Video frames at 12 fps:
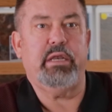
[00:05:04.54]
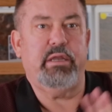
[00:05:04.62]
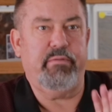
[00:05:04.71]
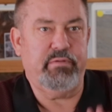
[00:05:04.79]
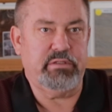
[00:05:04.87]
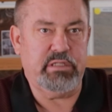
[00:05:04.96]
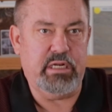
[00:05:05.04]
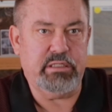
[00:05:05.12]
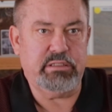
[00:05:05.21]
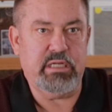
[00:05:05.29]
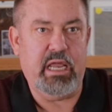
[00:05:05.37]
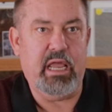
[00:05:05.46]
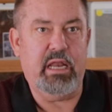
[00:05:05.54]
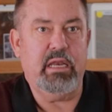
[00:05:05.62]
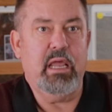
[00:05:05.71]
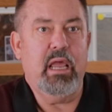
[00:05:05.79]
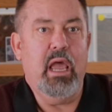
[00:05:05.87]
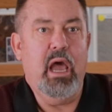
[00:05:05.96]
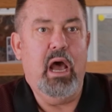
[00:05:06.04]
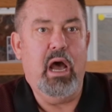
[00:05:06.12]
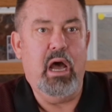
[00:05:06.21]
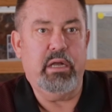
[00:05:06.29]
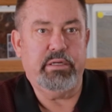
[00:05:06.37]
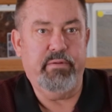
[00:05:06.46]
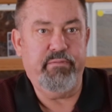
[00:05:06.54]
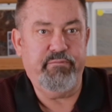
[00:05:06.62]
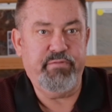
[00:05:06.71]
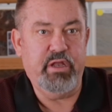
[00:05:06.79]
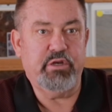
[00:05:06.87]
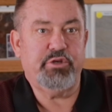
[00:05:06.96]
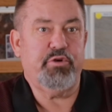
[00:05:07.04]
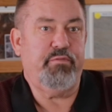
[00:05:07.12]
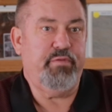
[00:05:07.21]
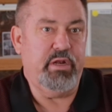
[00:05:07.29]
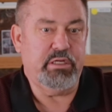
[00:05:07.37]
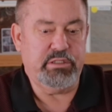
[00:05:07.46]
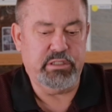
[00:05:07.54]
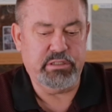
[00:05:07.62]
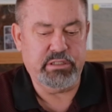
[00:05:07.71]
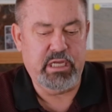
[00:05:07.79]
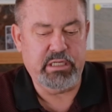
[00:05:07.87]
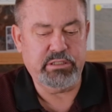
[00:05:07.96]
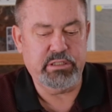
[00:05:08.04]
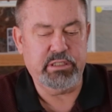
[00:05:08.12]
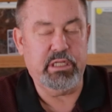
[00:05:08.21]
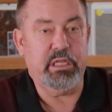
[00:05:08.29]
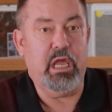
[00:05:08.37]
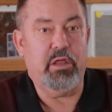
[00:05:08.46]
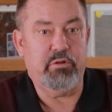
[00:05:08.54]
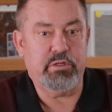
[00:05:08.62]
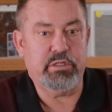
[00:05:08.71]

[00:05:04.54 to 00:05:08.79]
a different set of sand, uh, different finisher finished this section than the other